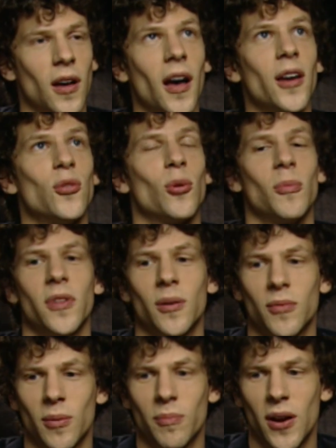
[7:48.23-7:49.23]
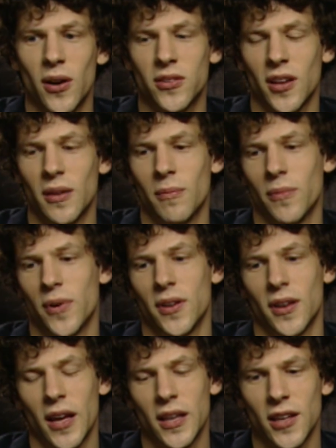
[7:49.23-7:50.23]
I normally am compared to him, but
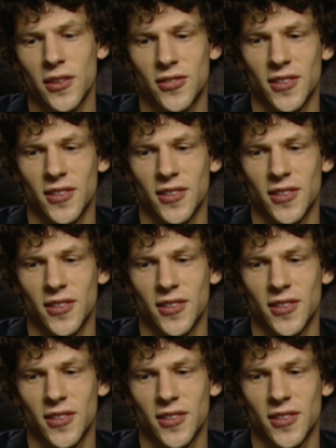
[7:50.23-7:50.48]
I guess